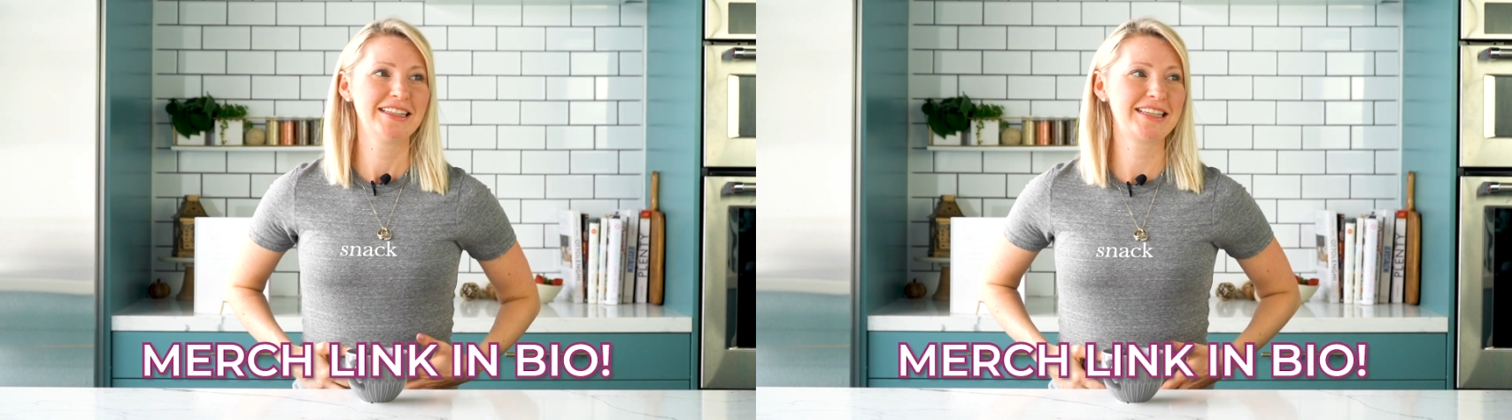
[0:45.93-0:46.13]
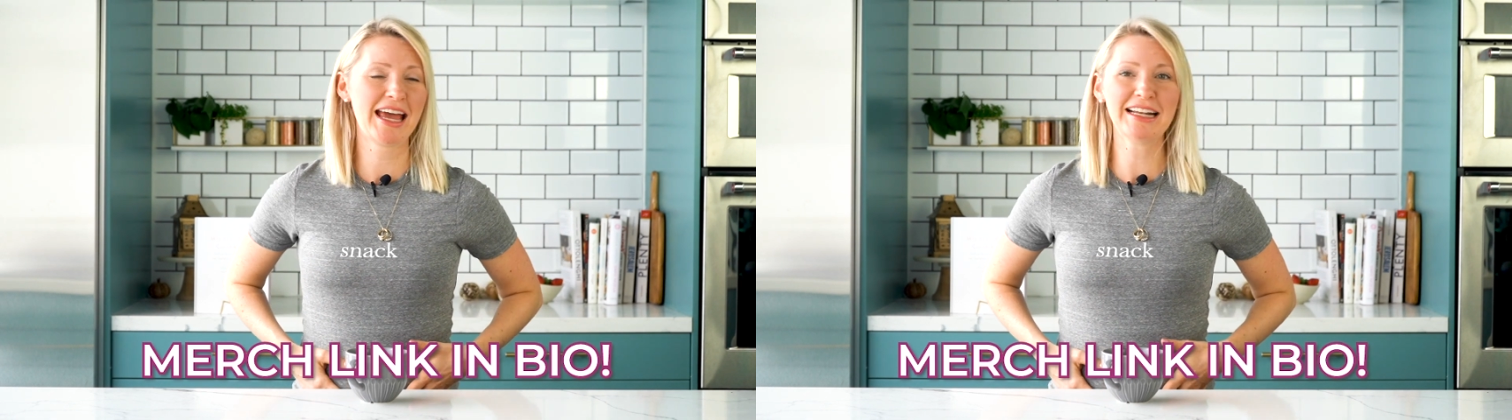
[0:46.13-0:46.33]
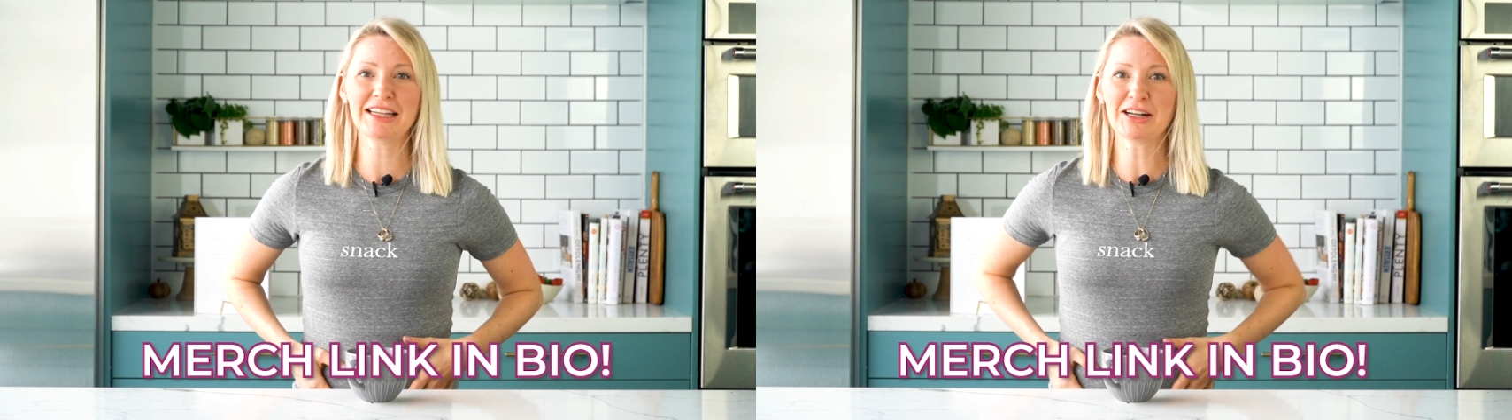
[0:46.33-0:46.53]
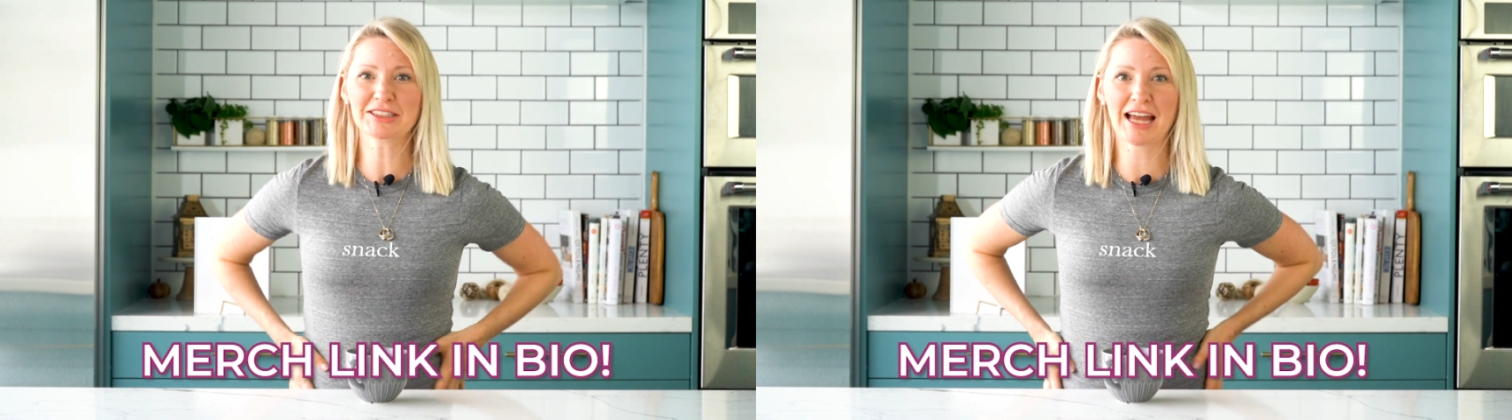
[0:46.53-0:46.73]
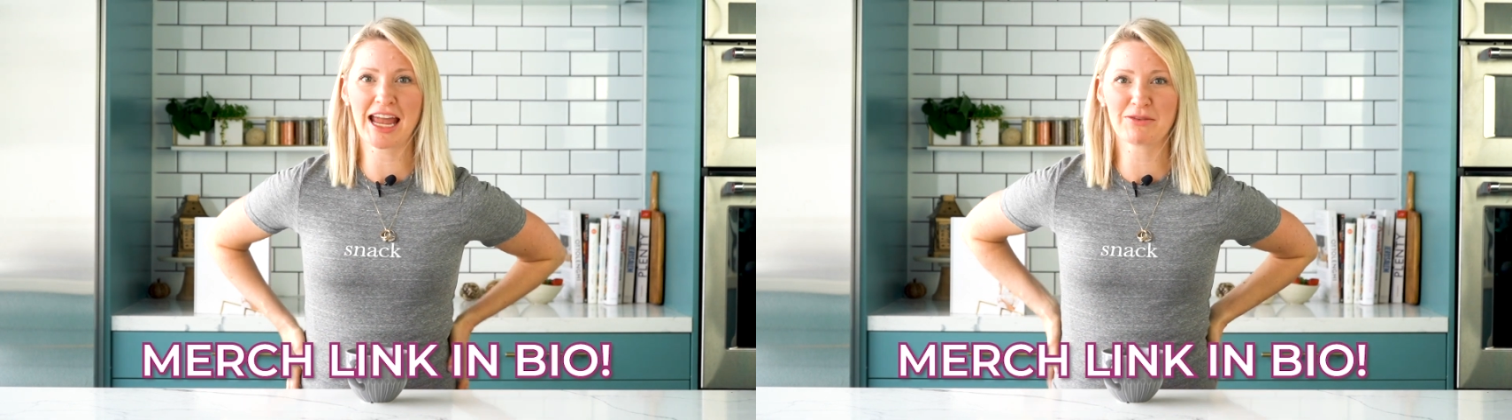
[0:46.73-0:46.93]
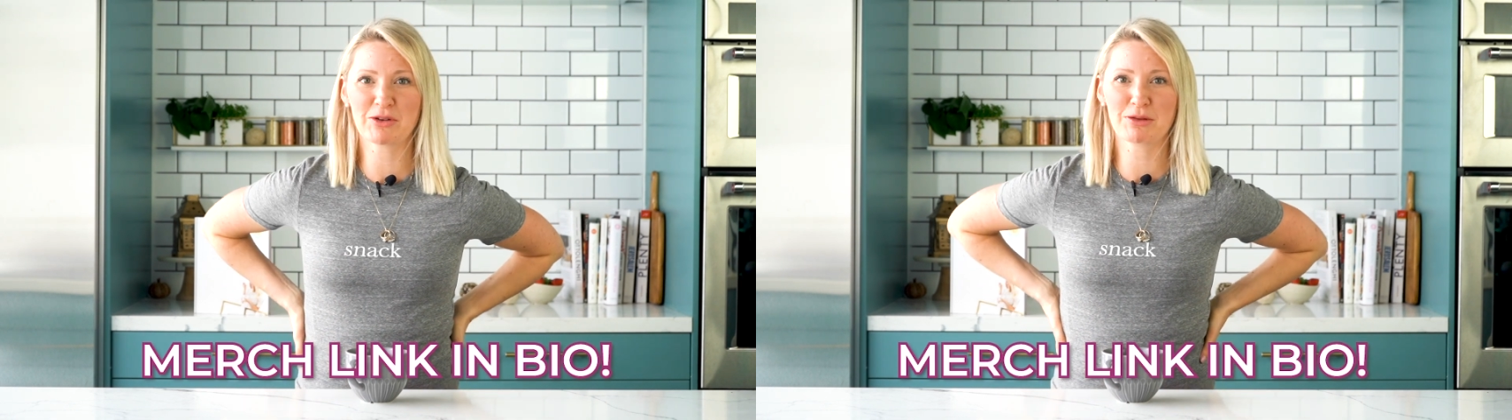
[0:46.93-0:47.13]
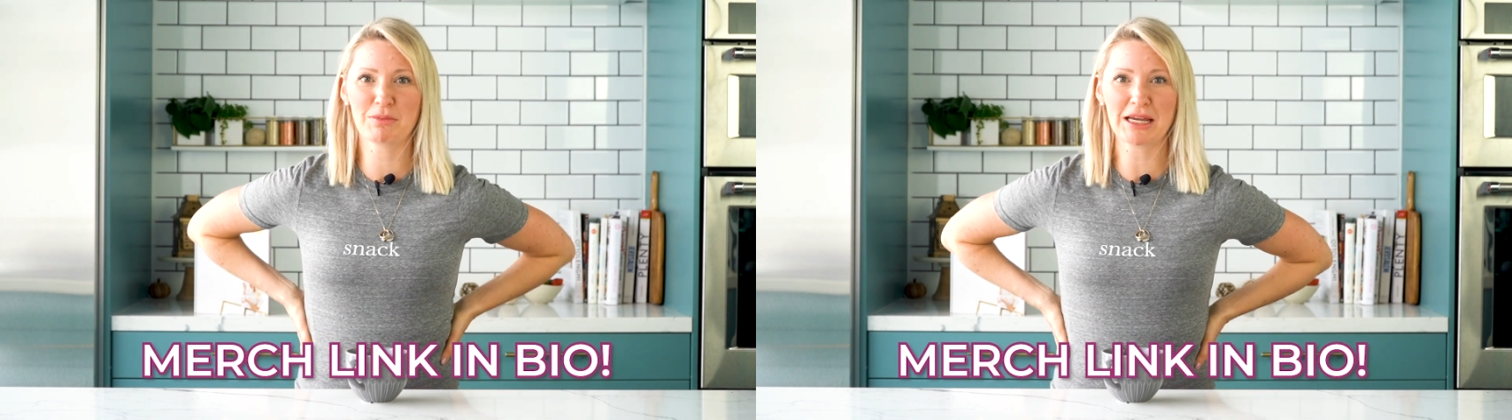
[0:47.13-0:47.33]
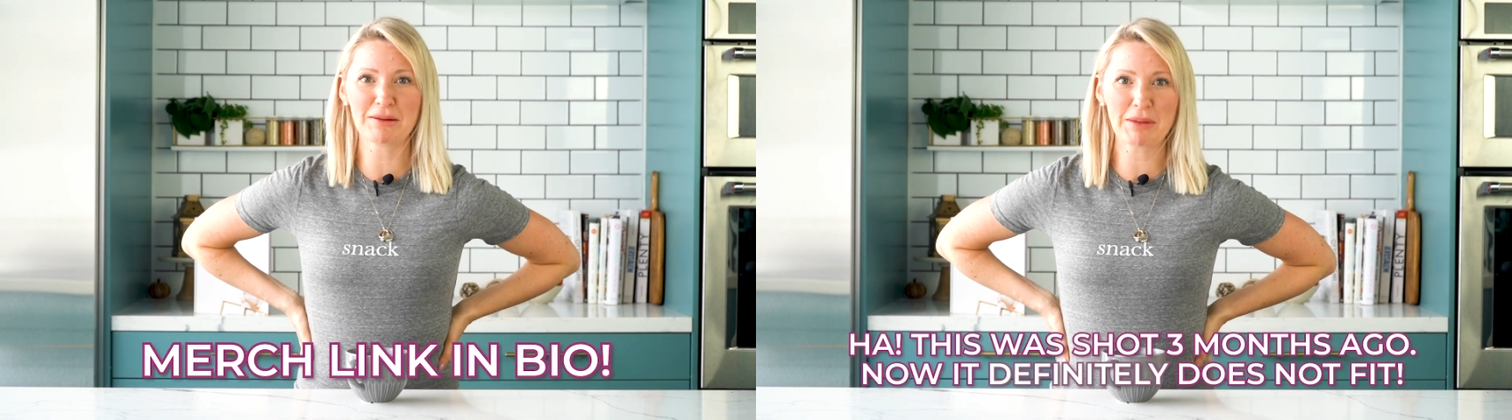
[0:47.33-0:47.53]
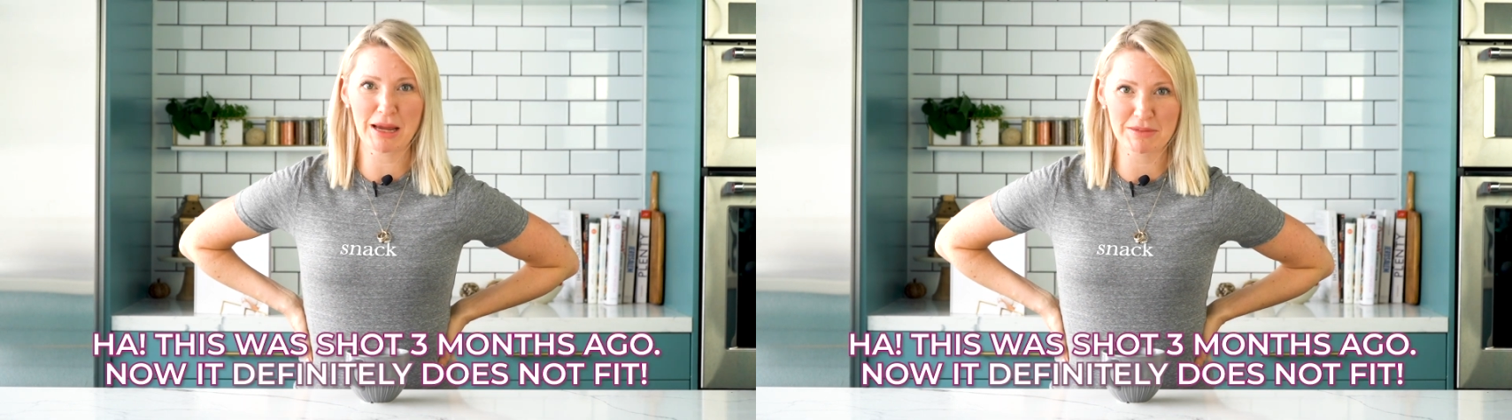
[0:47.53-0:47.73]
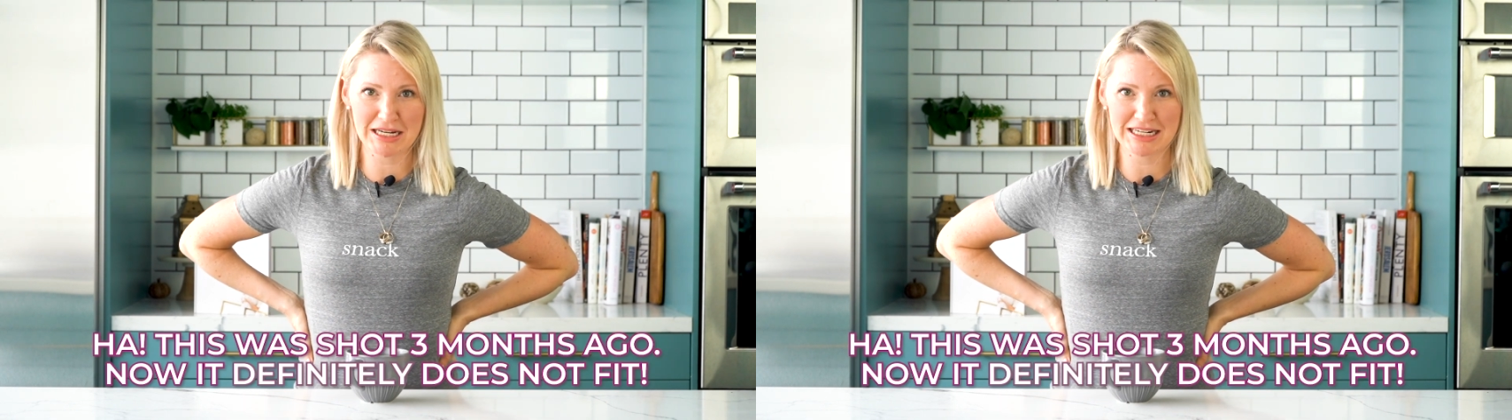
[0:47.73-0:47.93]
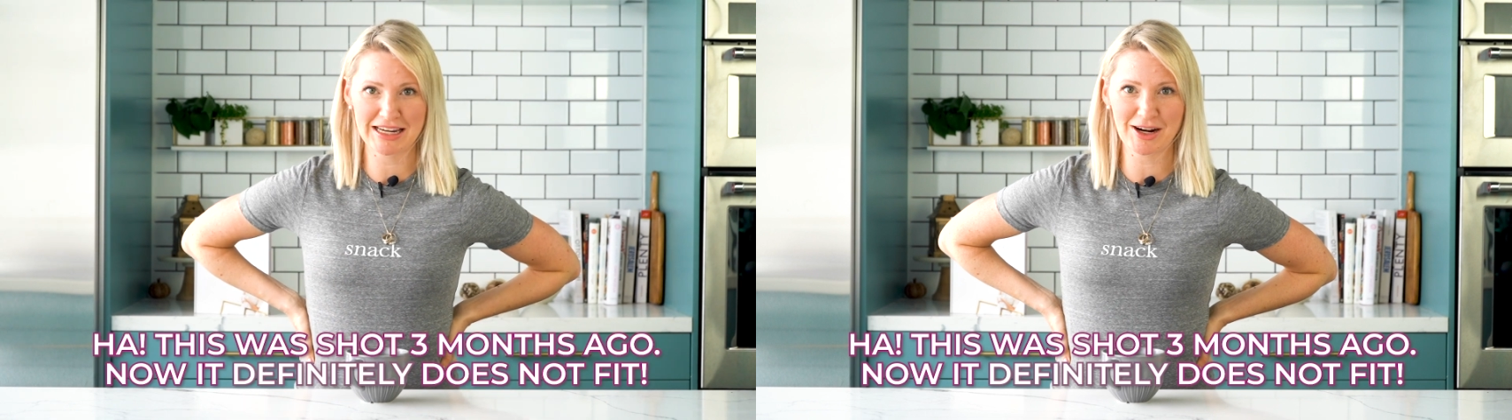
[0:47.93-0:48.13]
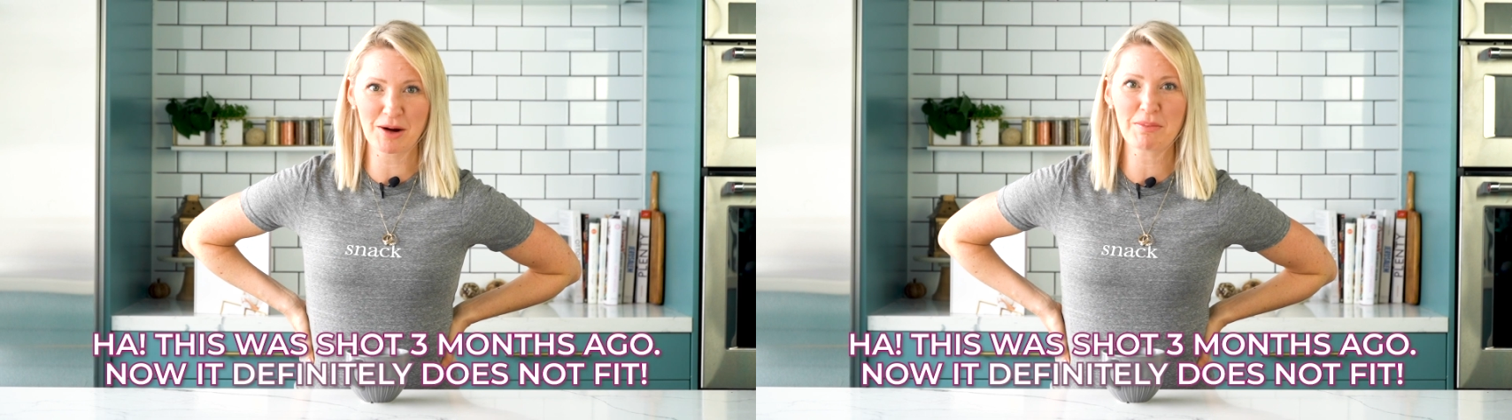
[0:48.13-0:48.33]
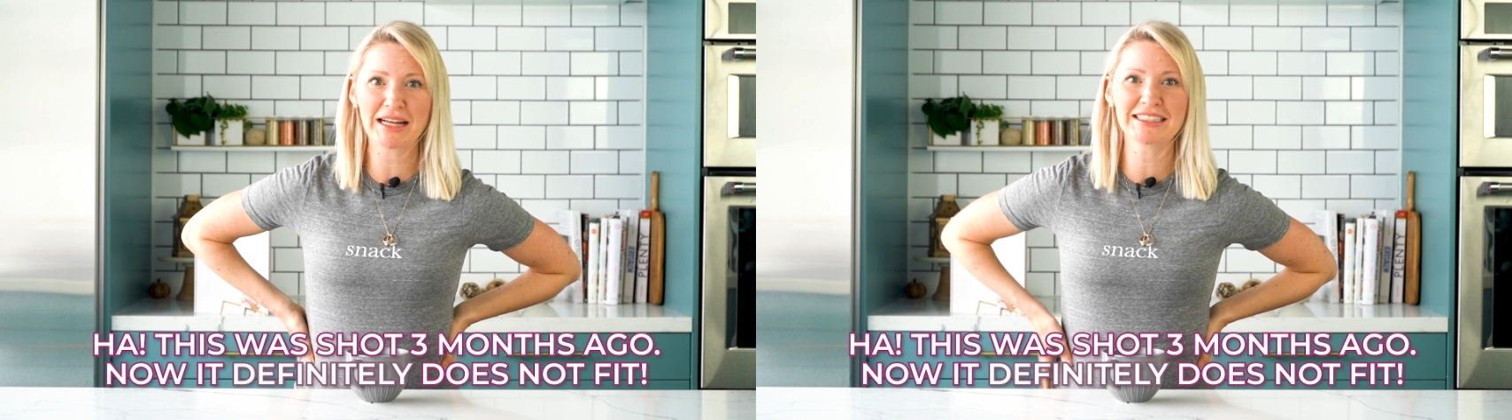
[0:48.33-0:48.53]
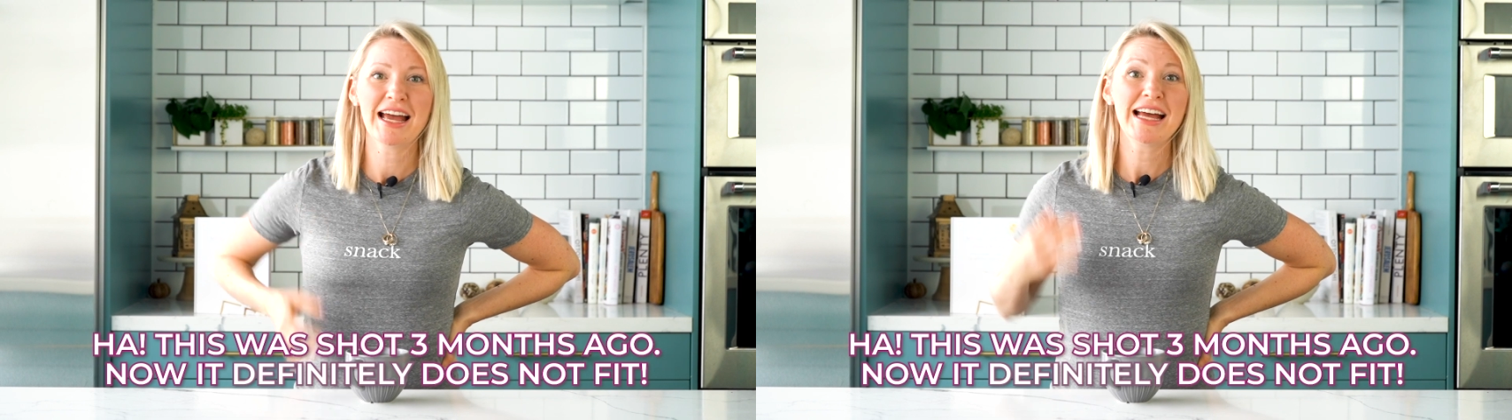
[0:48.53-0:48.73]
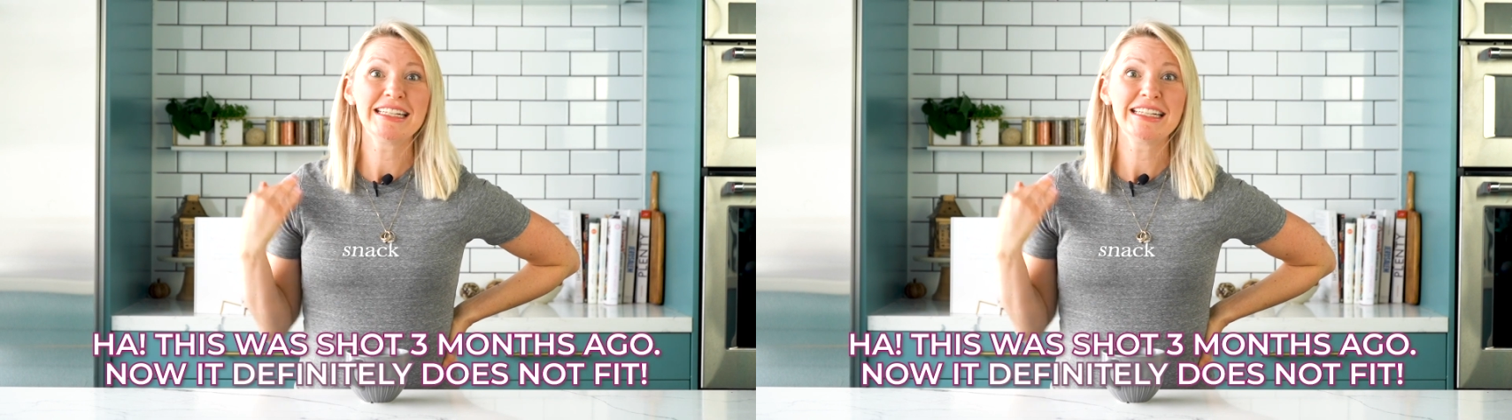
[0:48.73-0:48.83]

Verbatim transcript: it's getting a little tight with me and baby in here, but